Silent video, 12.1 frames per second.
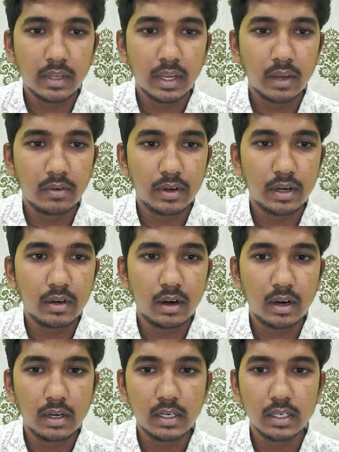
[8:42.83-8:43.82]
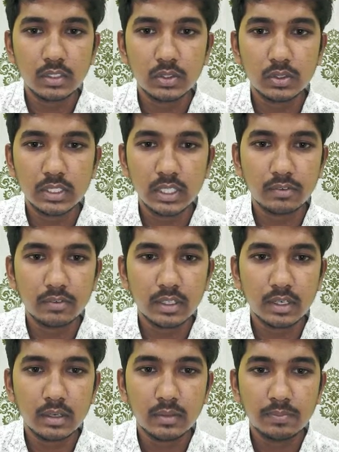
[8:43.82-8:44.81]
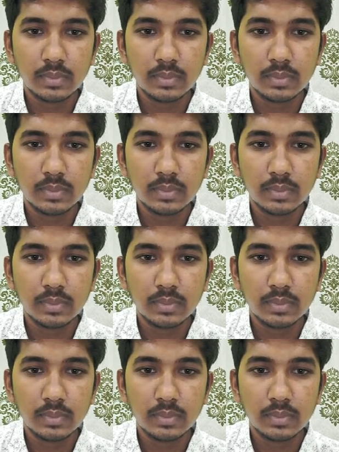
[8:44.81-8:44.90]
I have written auditor should check whether